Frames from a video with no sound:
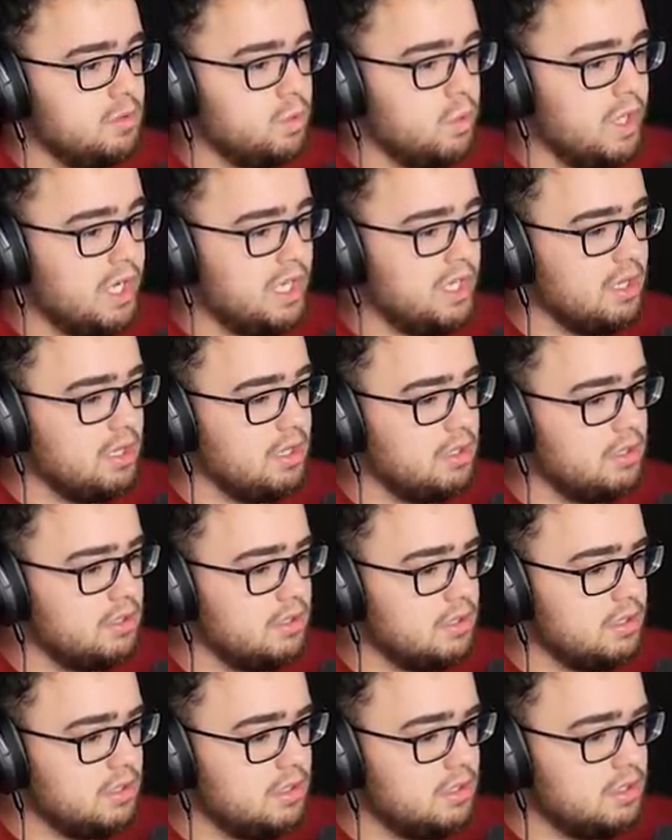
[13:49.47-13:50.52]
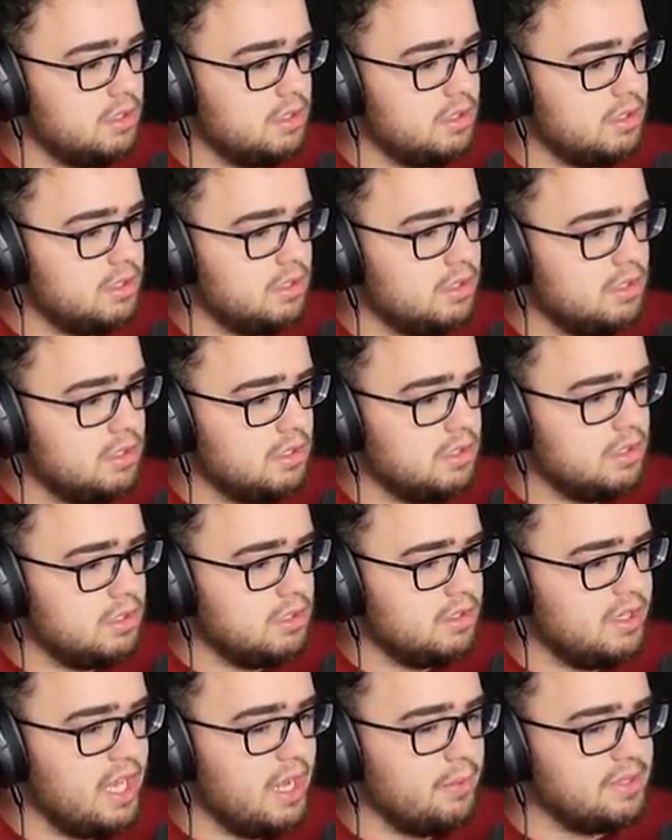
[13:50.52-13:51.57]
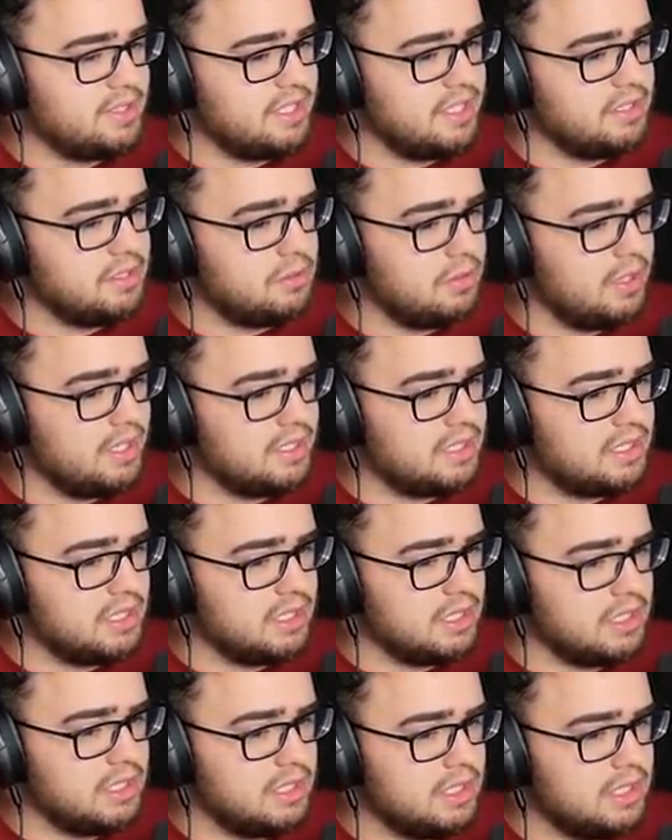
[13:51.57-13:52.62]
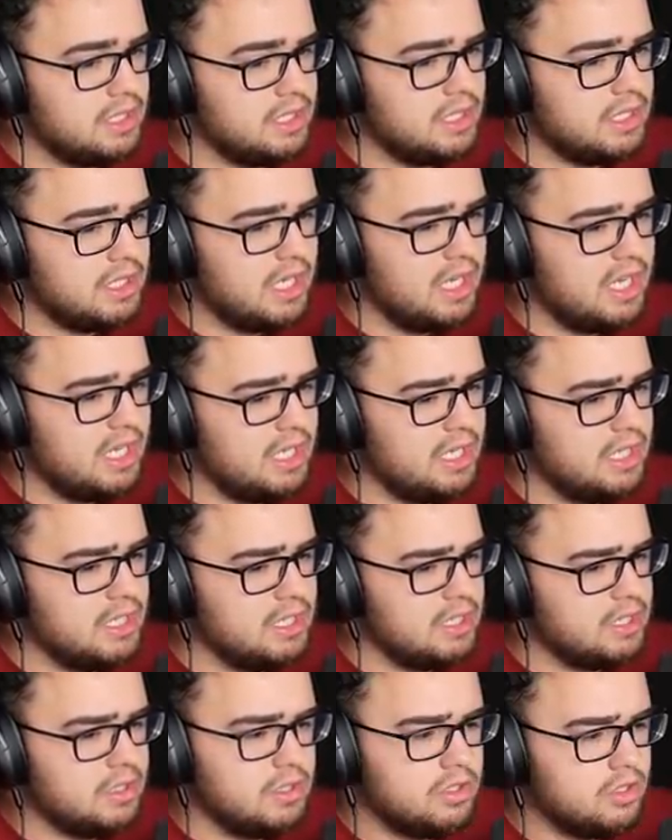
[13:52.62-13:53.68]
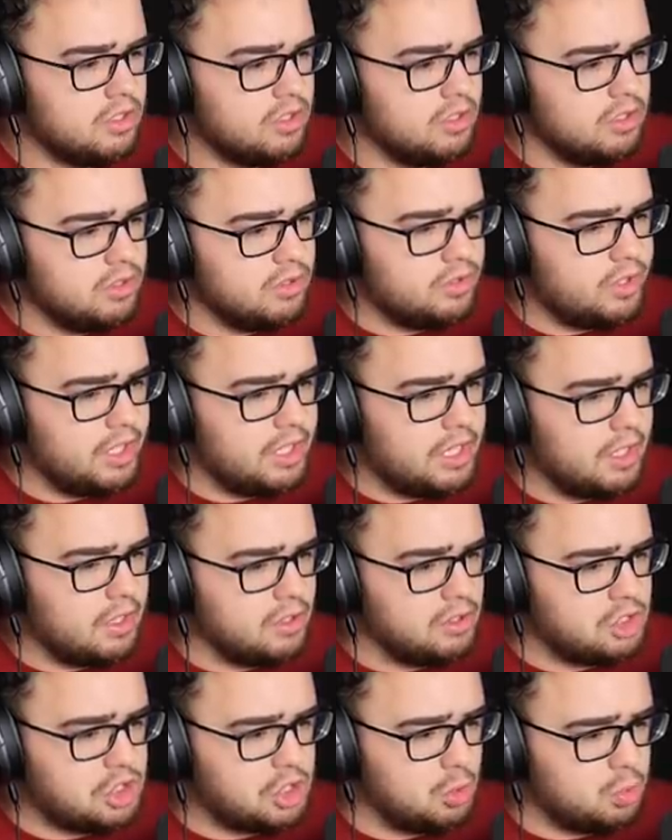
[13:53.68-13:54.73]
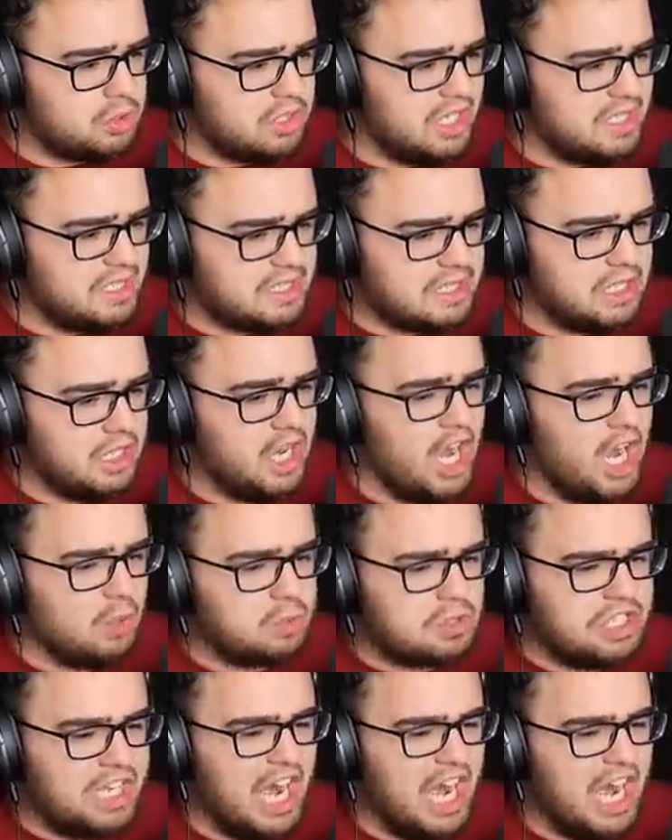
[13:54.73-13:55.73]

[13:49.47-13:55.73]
Well, that was interesting. Hey, think you can shoot these? Oh